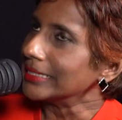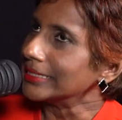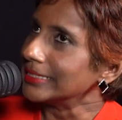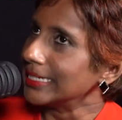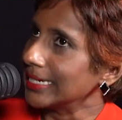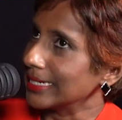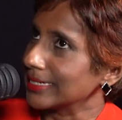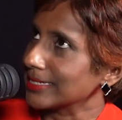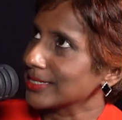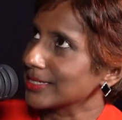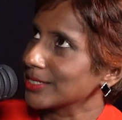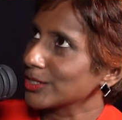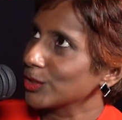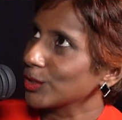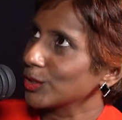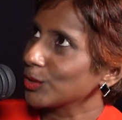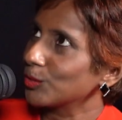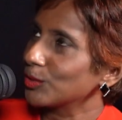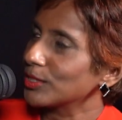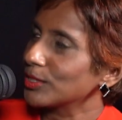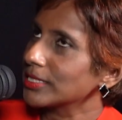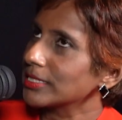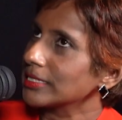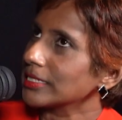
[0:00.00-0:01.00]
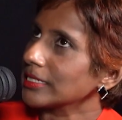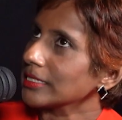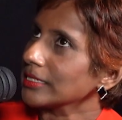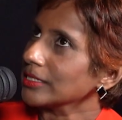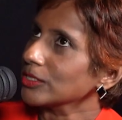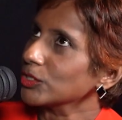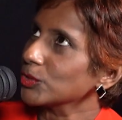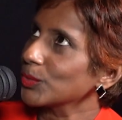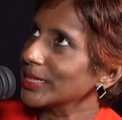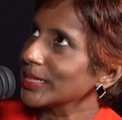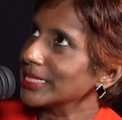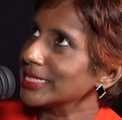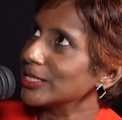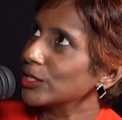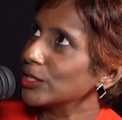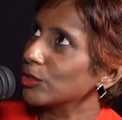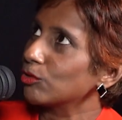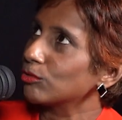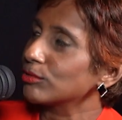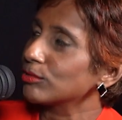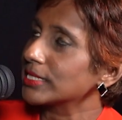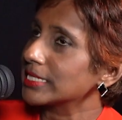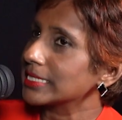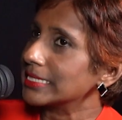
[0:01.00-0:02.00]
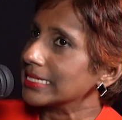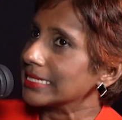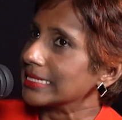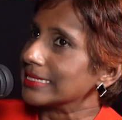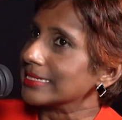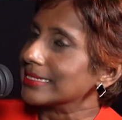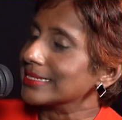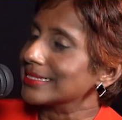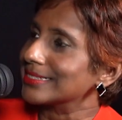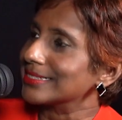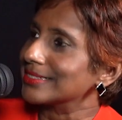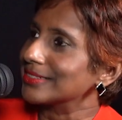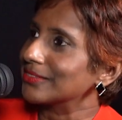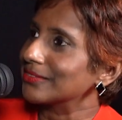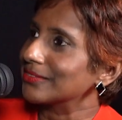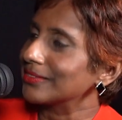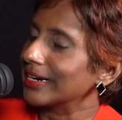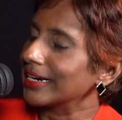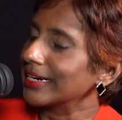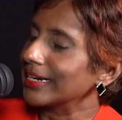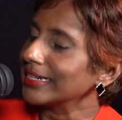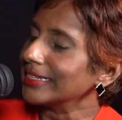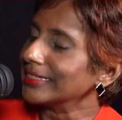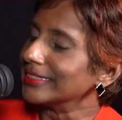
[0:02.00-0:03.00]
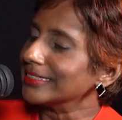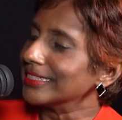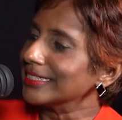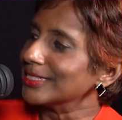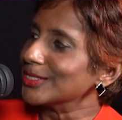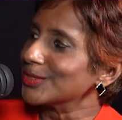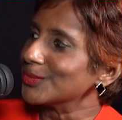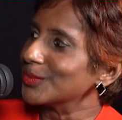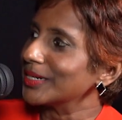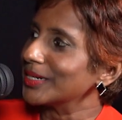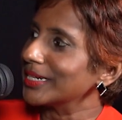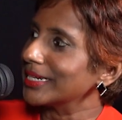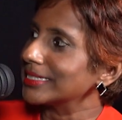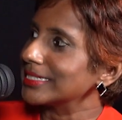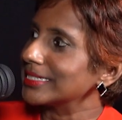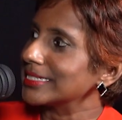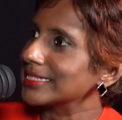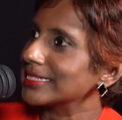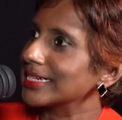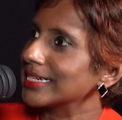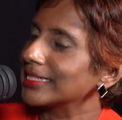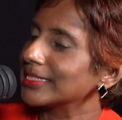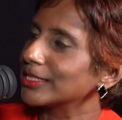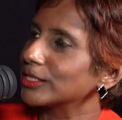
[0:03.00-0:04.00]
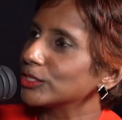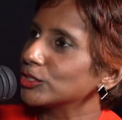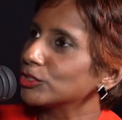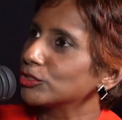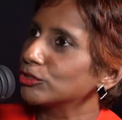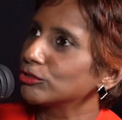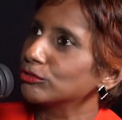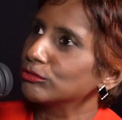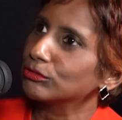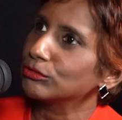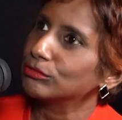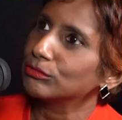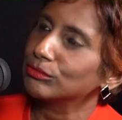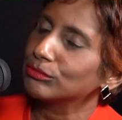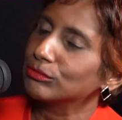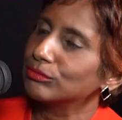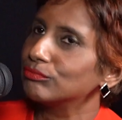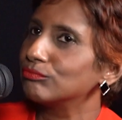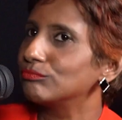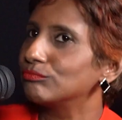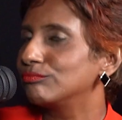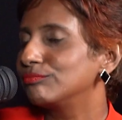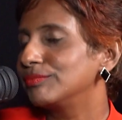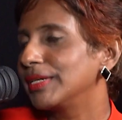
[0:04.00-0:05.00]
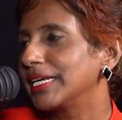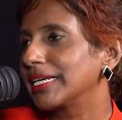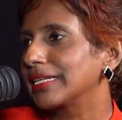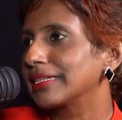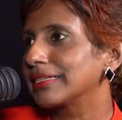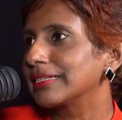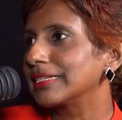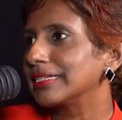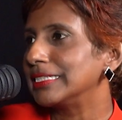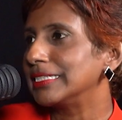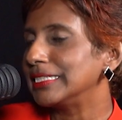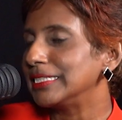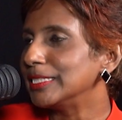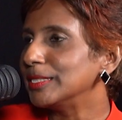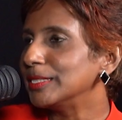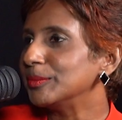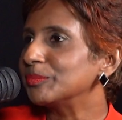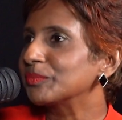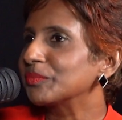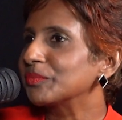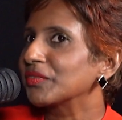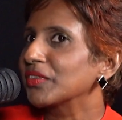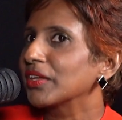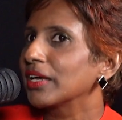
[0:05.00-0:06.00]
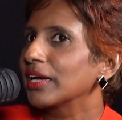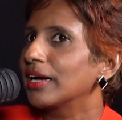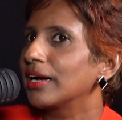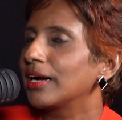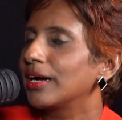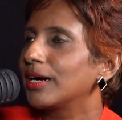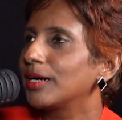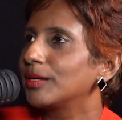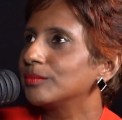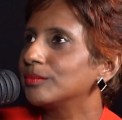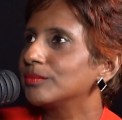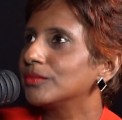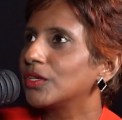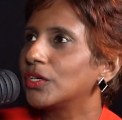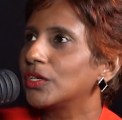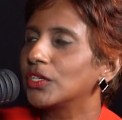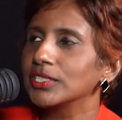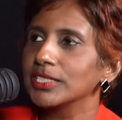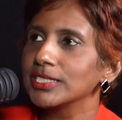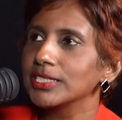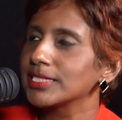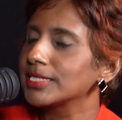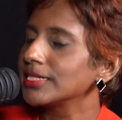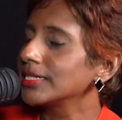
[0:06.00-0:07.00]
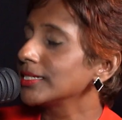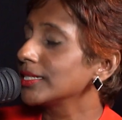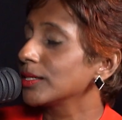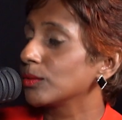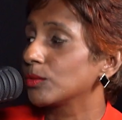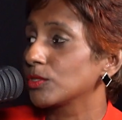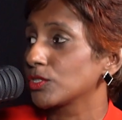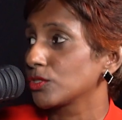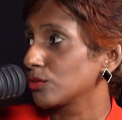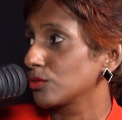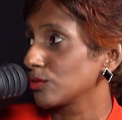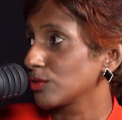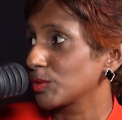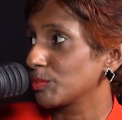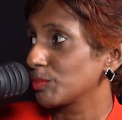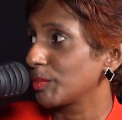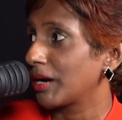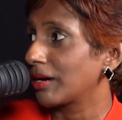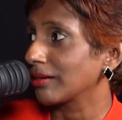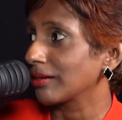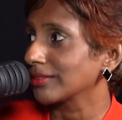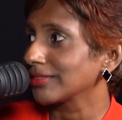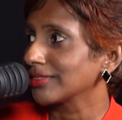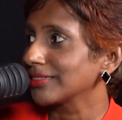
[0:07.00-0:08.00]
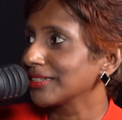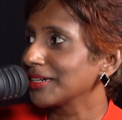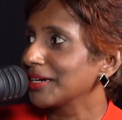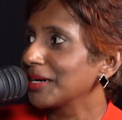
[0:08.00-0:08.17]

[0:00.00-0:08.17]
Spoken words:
Yes, so it was in 2006, right? That's when I decided to make the leap. Honestly, there was no spark.